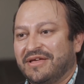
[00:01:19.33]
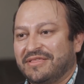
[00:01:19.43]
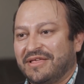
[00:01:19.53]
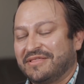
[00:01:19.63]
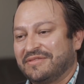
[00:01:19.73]

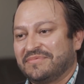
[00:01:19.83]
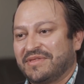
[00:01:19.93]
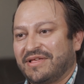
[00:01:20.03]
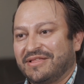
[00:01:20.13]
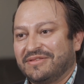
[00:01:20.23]

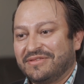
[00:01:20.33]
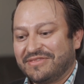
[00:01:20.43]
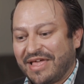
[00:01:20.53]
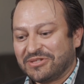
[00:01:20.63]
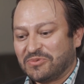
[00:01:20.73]
And
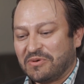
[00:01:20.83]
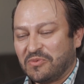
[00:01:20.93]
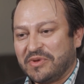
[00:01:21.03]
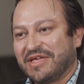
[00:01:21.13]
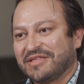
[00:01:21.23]
that's what
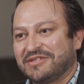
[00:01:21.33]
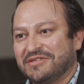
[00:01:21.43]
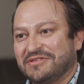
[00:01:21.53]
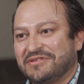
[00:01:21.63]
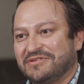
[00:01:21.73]
we get
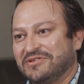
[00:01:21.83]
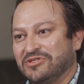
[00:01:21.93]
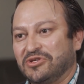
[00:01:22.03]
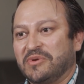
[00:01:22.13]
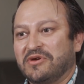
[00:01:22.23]
to
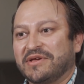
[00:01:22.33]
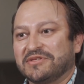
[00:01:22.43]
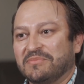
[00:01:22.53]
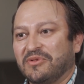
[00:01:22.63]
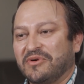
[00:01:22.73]
do here
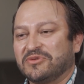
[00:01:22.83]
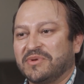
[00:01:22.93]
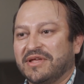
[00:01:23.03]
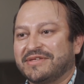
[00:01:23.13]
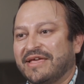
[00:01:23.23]
as employees.
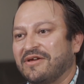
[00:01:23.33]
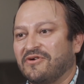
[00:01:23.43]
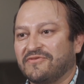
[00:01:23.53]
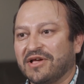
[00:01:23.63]
We got to take care of